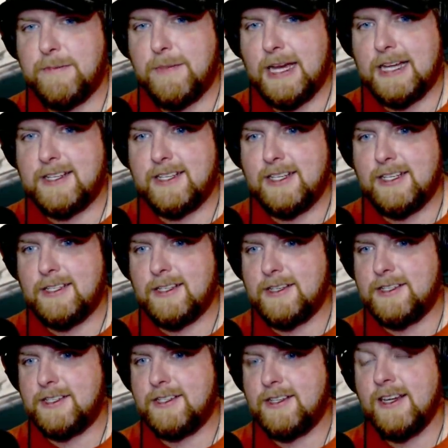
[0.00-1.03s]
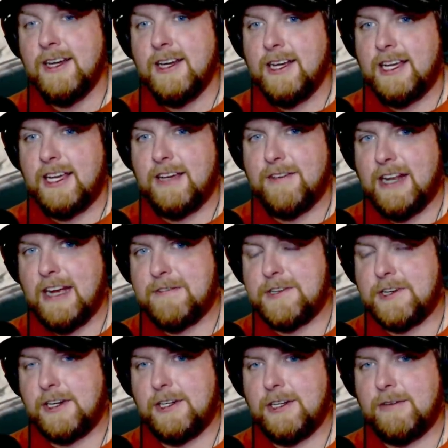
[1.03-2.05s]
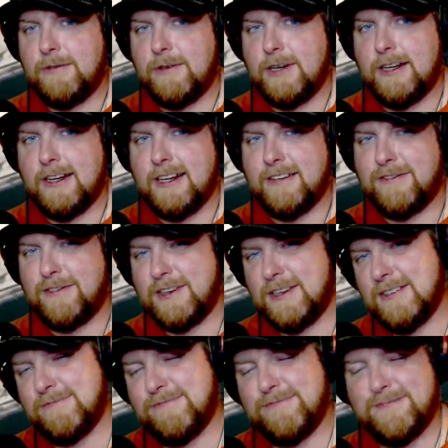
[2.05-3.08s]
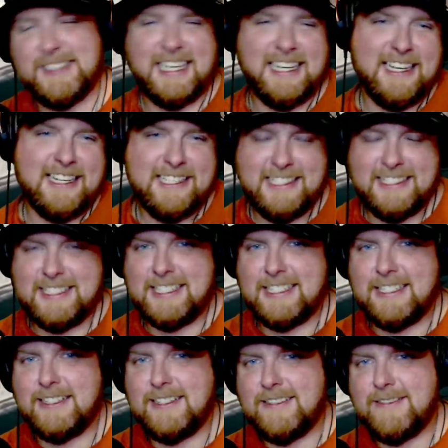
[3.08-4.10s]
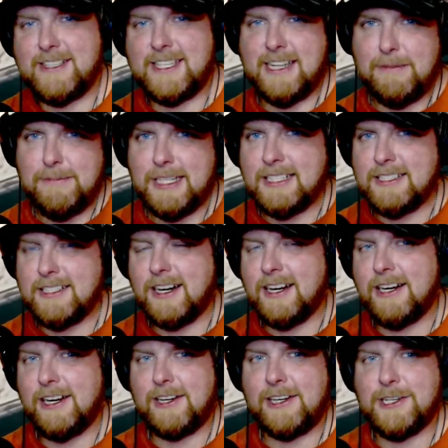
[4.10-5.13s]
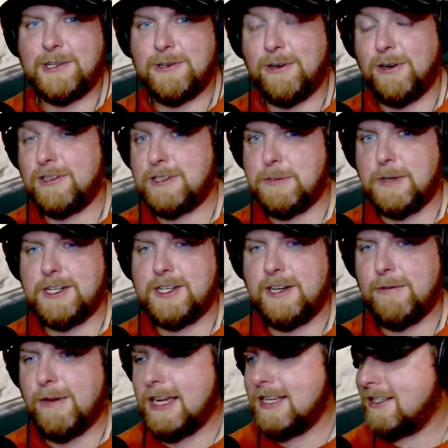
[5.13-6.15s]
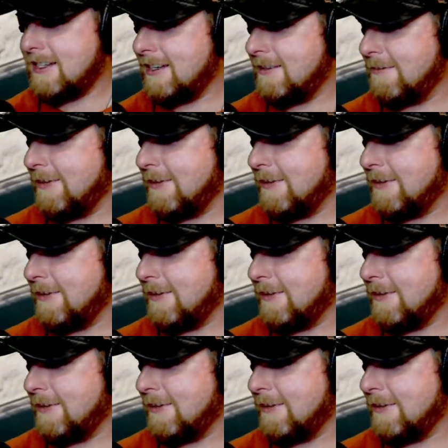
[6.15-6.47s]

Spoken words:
bad seasons, even after a good one, for just some things are out of your control, especially racing.